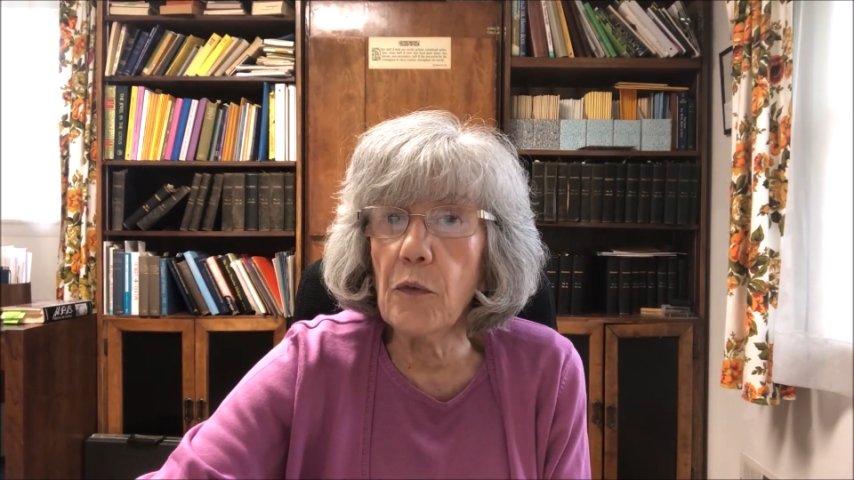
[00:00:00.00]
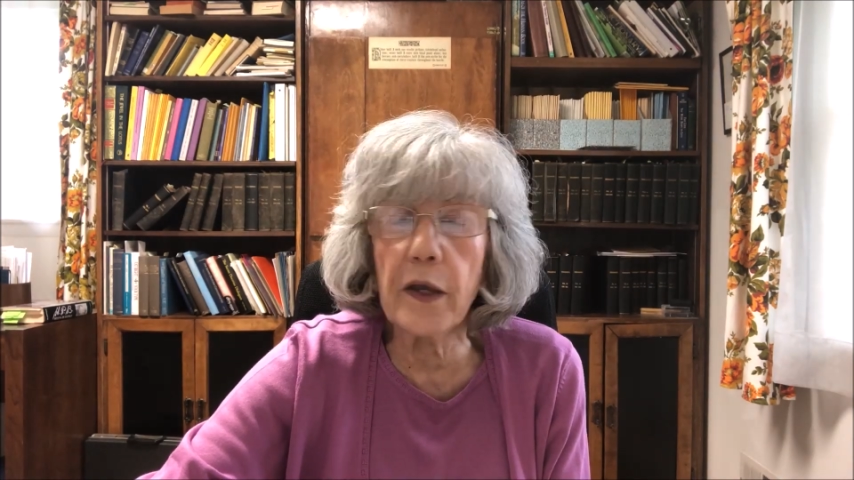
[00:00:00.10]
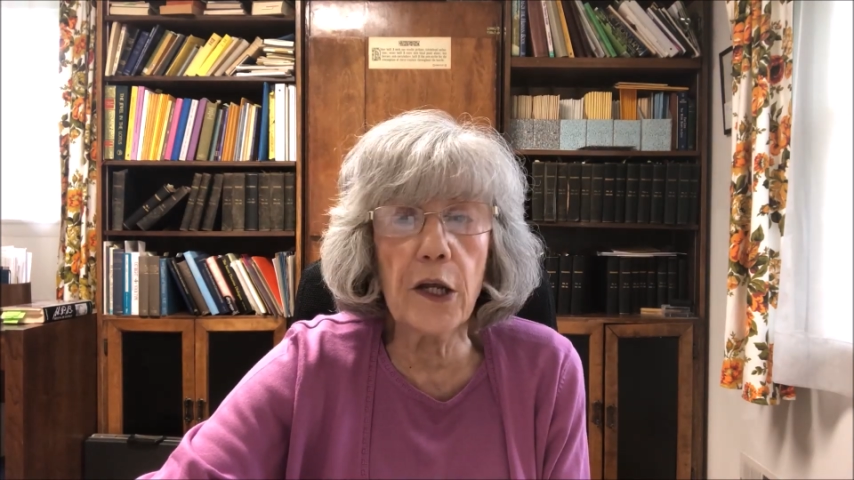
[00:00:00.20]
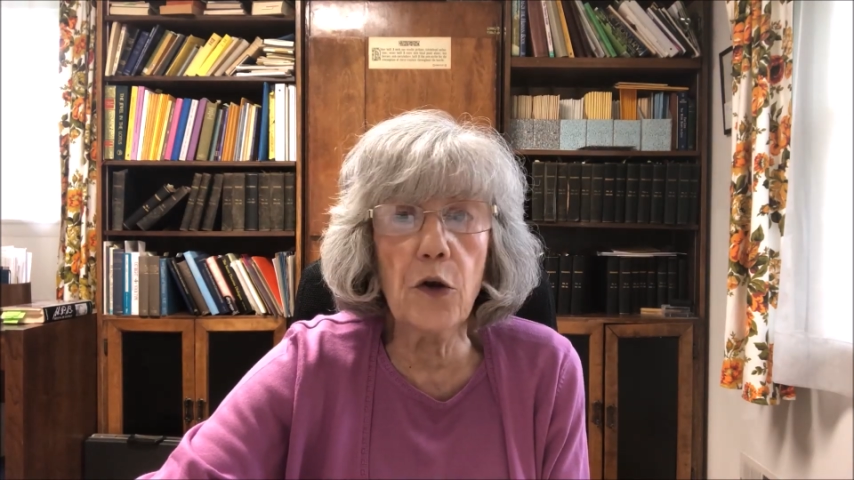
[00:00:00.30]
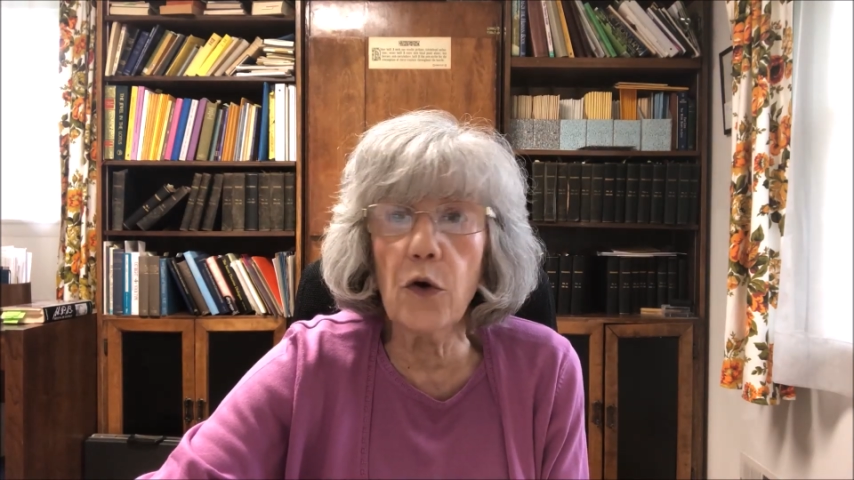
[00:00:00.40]
we
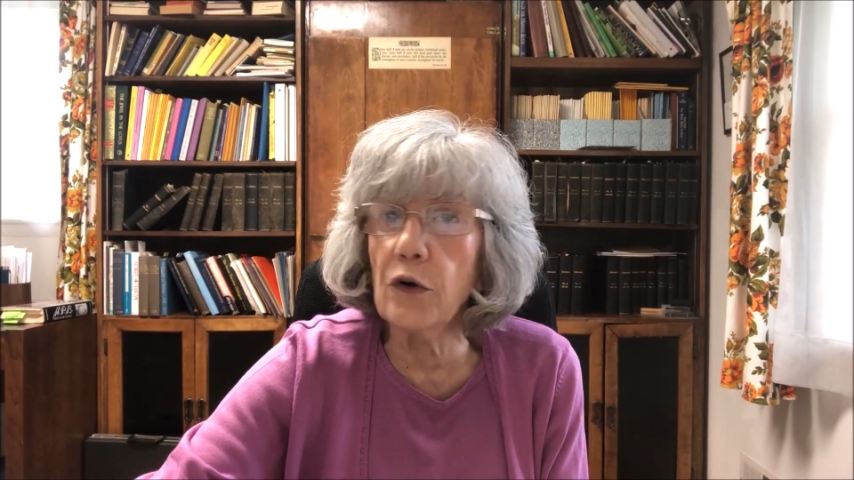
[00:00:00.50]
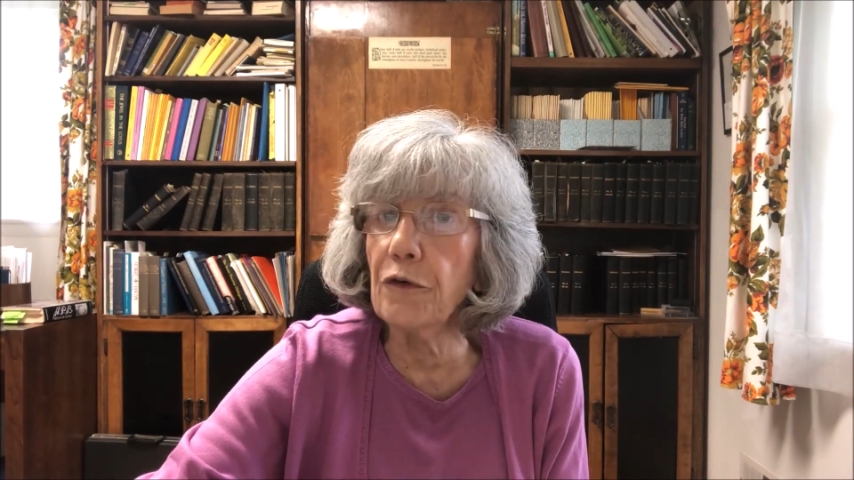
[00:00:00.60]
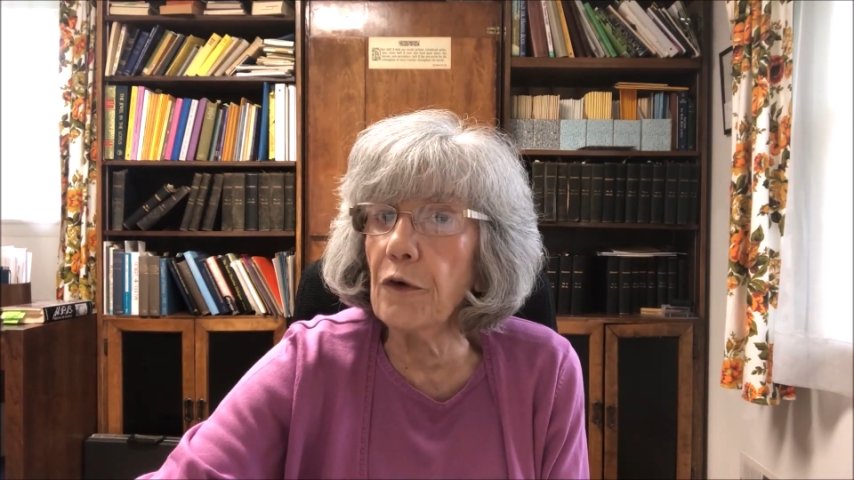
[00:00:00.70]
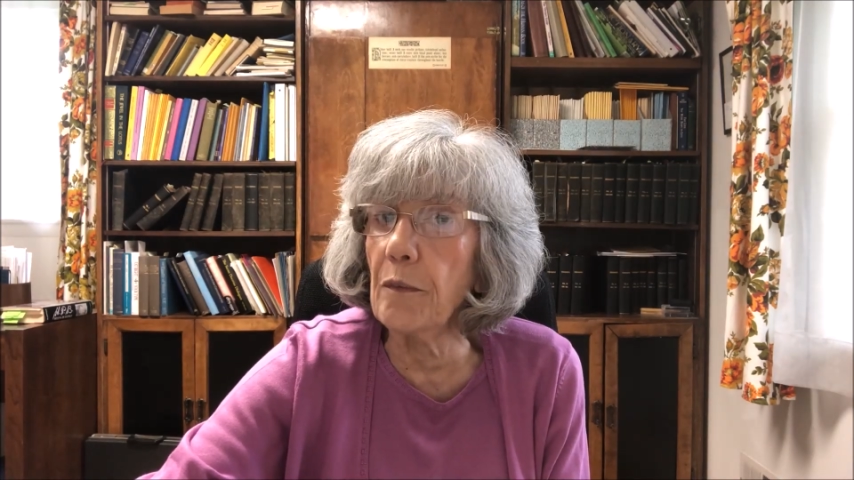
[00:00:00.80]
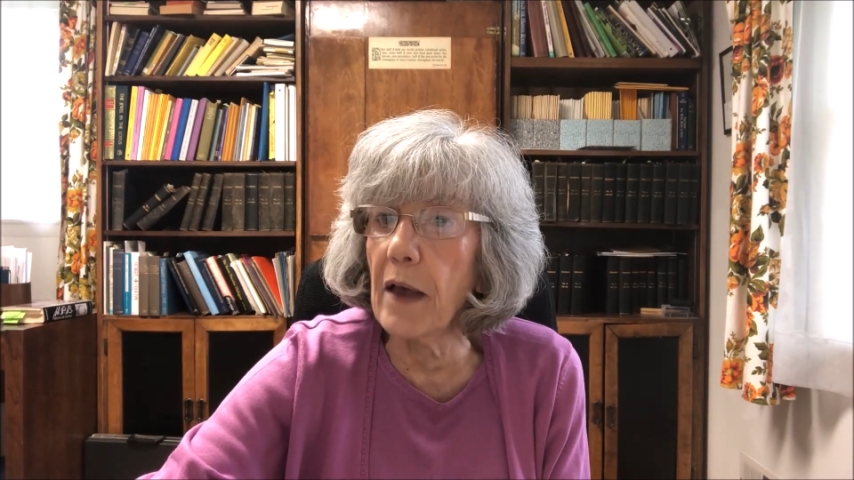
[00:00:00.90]
can learn
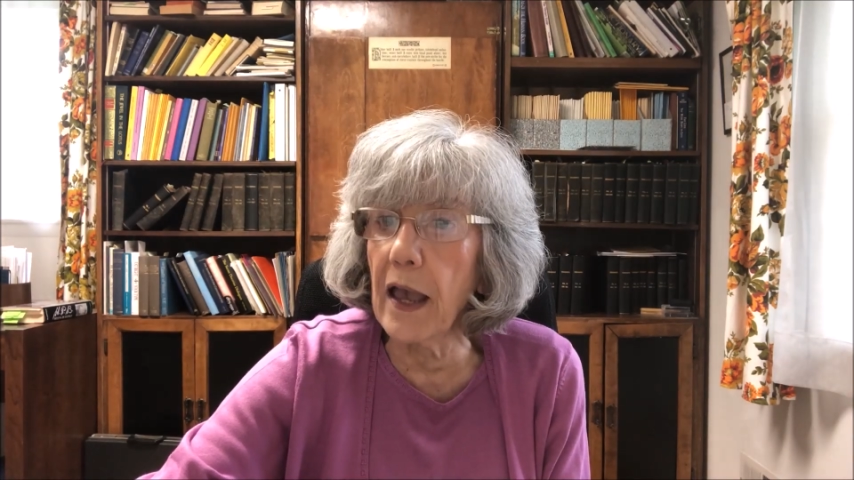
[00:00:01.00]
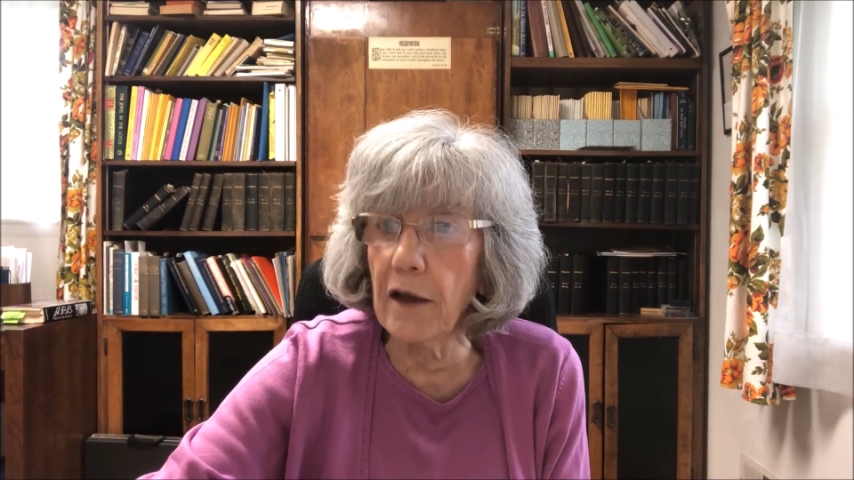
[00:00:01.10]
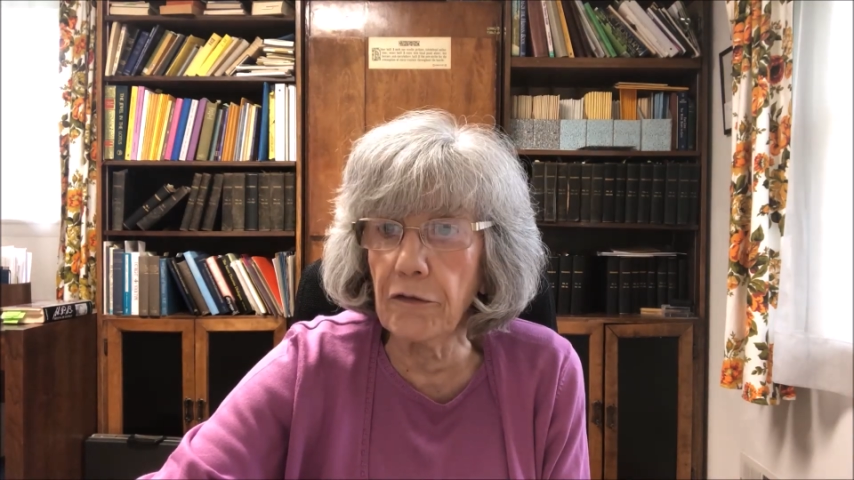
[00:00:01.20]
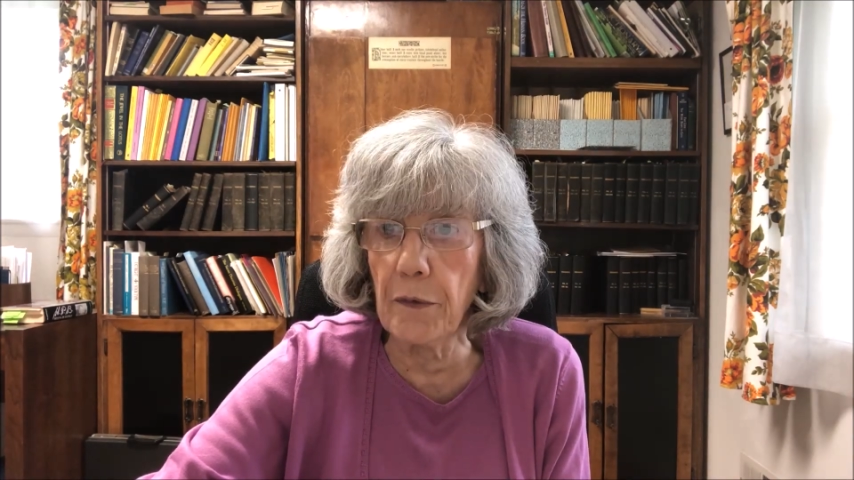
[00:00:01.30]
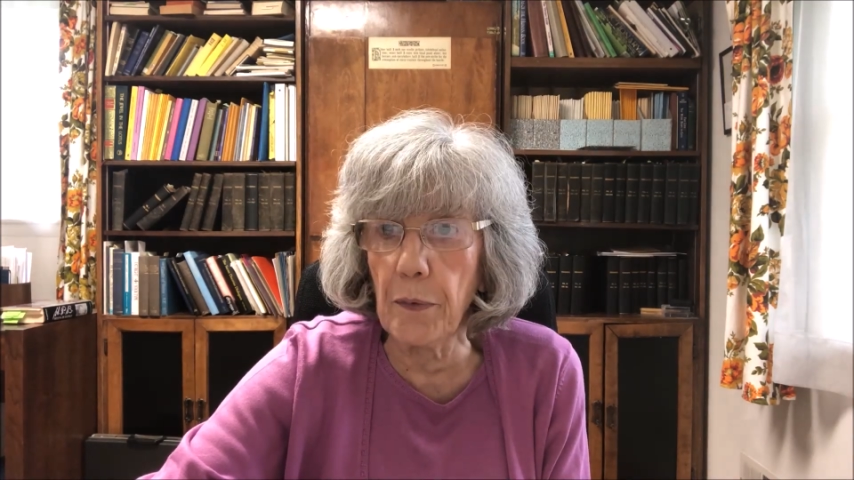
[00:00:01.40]
from
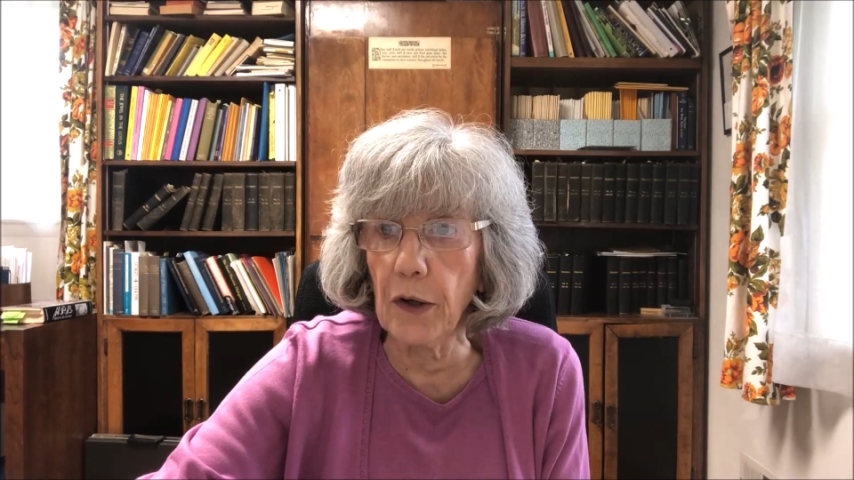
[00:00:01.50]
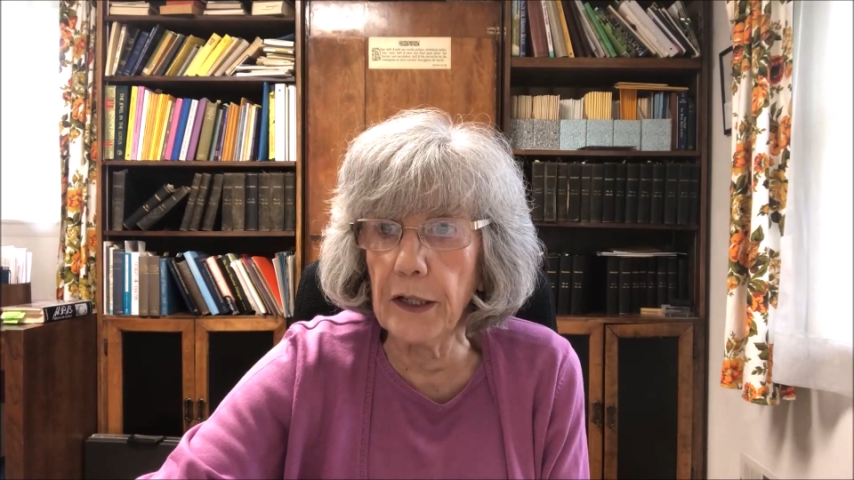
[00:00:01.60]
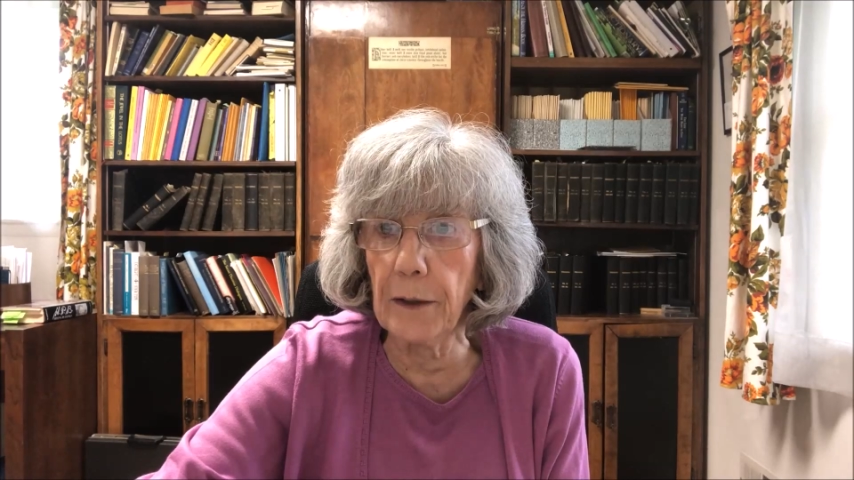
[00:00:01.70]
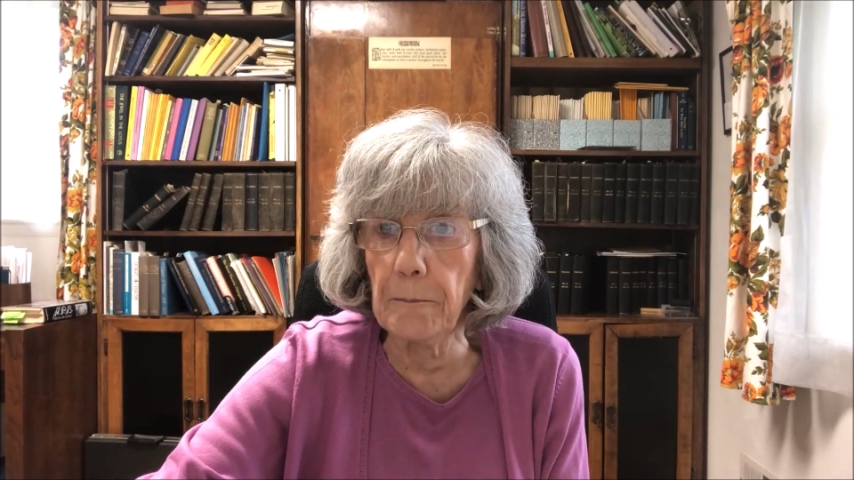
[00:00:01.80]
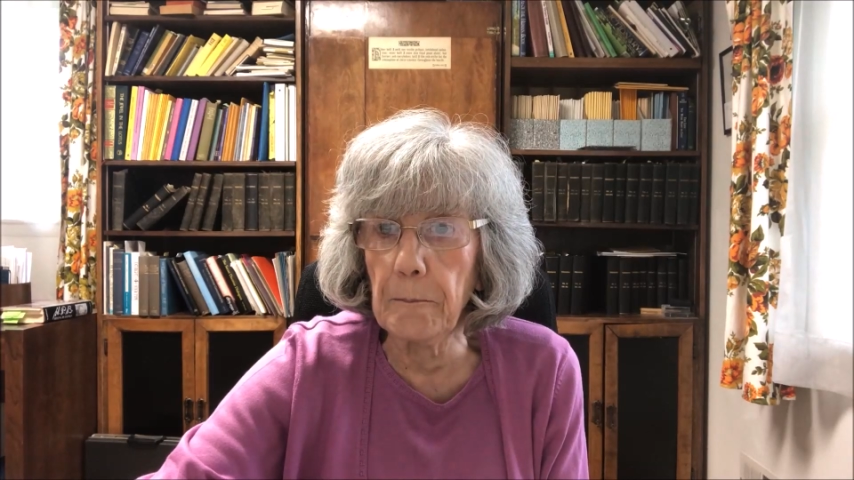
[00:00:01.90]

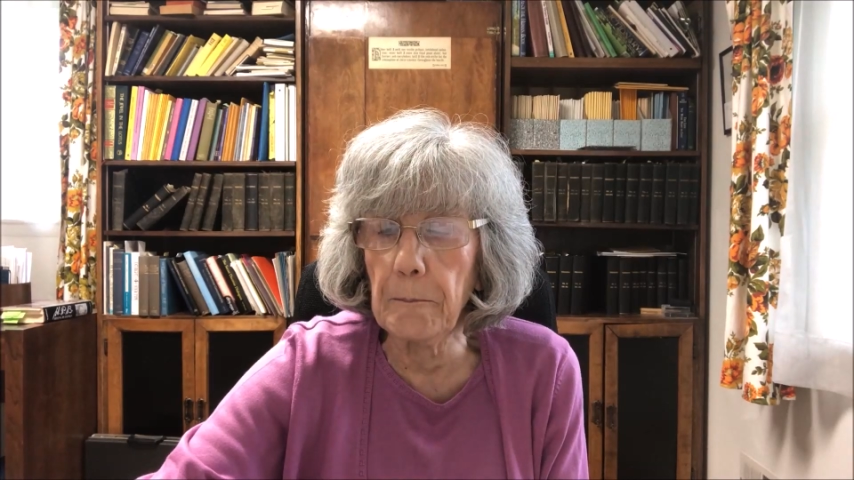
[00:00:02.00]
everybody.